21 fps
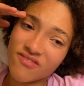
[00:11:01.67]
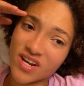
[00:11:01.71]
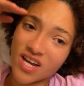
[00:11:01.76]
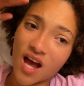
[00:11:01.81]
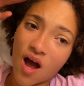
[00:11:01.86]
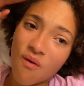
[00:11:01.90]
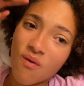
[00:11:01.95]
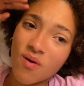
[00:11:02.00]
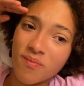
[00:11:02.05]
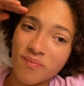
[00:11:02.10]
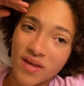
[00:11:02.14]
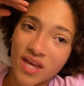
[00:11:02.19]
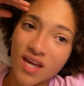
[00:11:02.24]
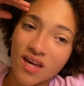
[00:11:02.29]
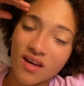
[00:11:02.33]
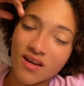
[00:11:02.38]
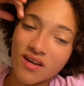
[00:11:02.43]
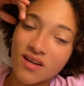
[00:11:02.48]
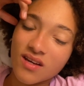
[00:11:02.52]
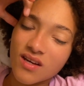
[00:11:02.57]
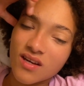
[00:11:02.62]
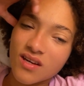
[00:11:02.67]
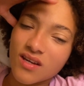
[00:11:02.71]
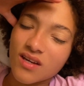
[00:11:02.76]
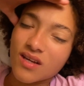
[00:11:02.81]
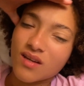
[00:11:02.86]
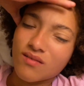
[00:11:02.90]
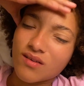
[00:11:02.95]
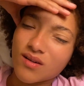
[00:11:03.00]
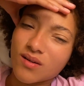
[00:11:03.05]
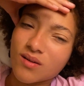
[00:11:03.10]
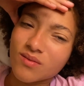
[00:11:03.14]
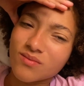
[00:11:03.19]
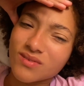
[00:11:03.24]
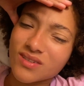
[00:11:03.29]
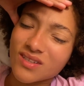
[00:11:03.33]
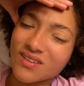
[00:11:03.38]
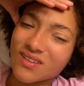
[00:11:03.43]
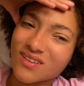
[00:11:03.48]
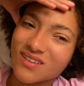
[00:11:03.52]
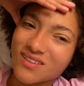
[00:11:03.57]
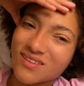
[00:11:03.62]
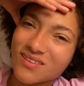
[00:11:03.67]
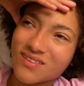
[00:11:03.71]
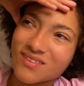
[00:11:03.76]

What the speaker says: Rica with me. Mom's like,